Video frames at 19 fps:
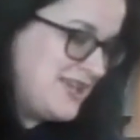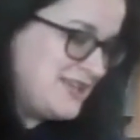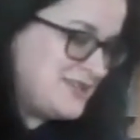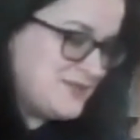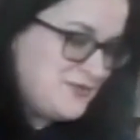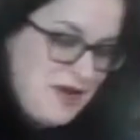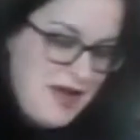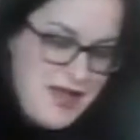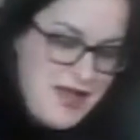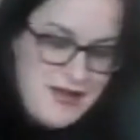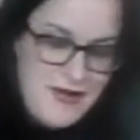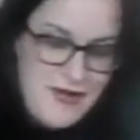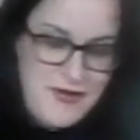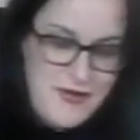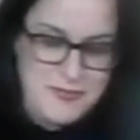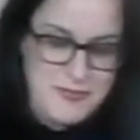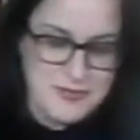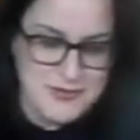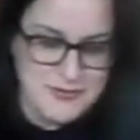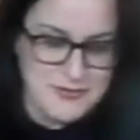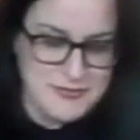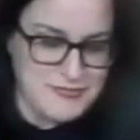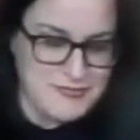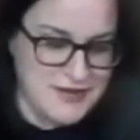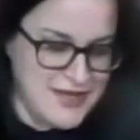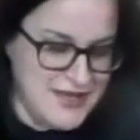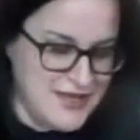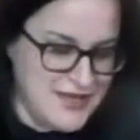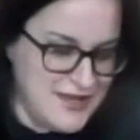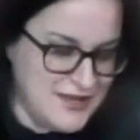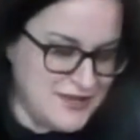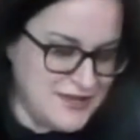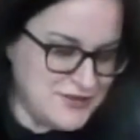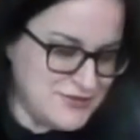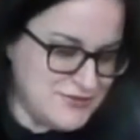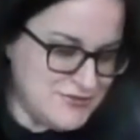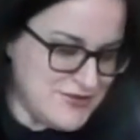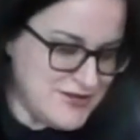So I hope you
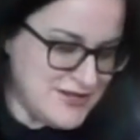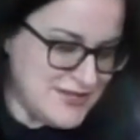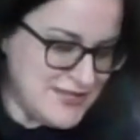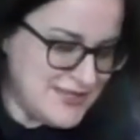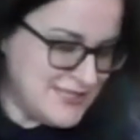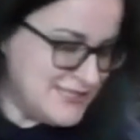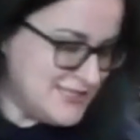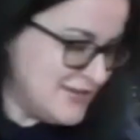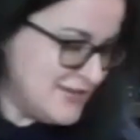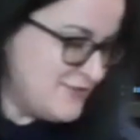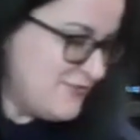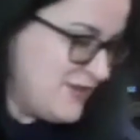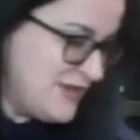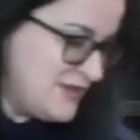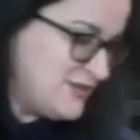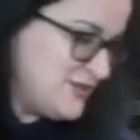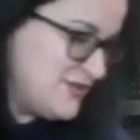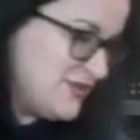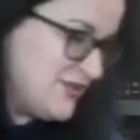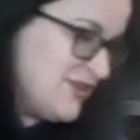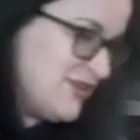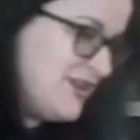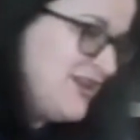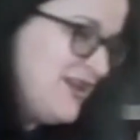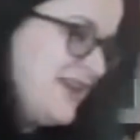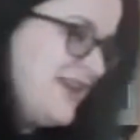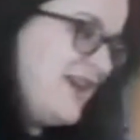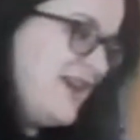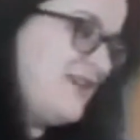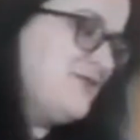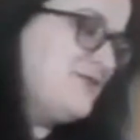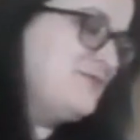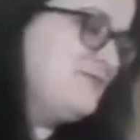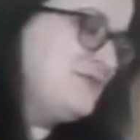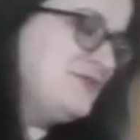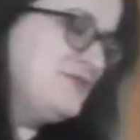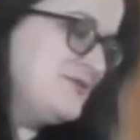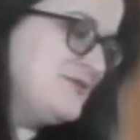enjoy this adventure. I
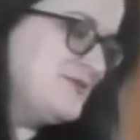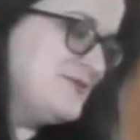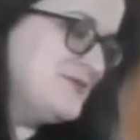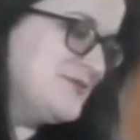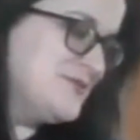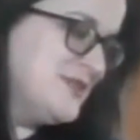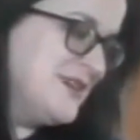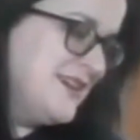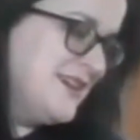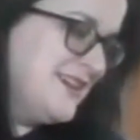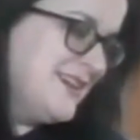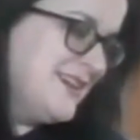hope you